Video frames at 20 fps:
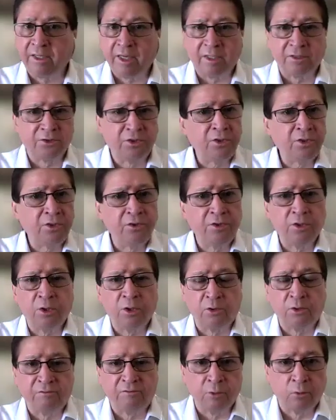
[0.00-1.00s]
And as
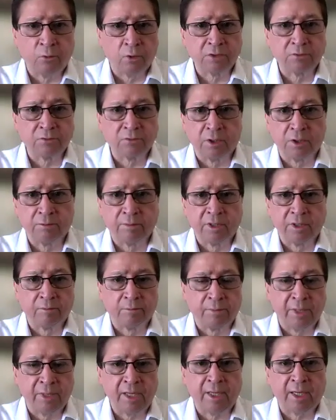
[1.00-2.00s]
you know, if you work
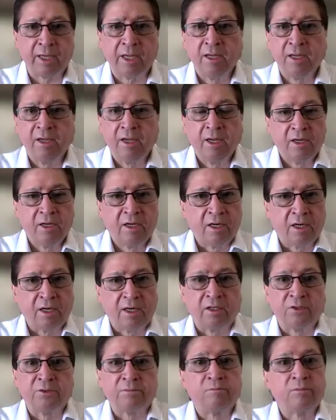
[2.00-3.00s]
with
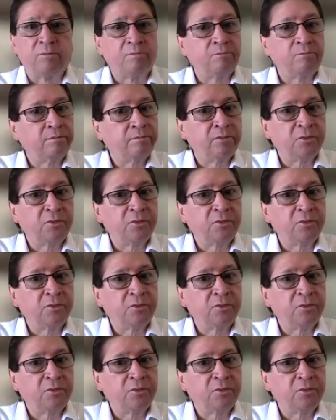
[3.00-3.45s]
B.A.N.K,